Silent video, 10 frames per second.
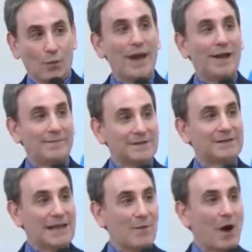we have the
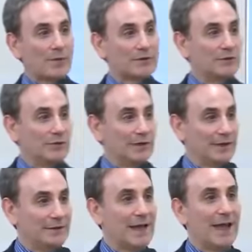same
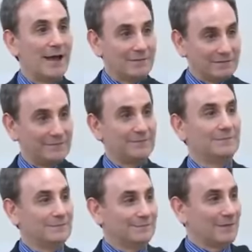opportunity to have,
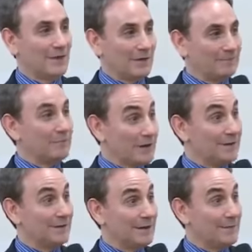
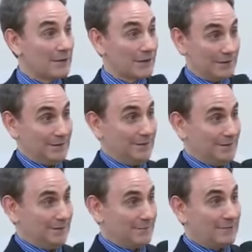right, in America?
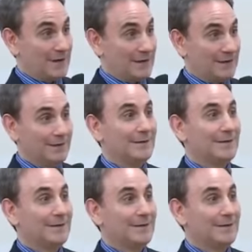Right, Randy?